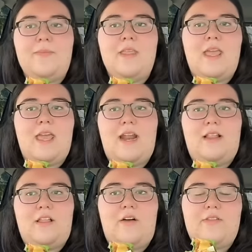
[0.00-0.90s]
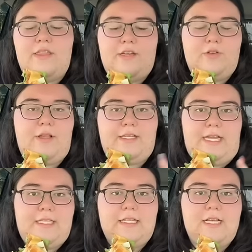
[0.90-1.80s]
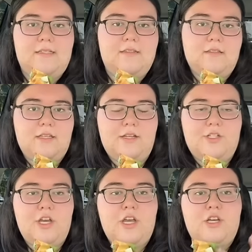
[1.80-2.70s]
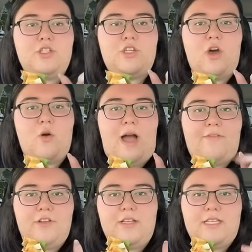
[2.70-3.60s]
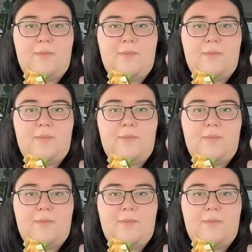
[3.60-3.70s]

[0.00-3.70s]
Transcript: and I love that they do like dance classes and such. So after this, I'm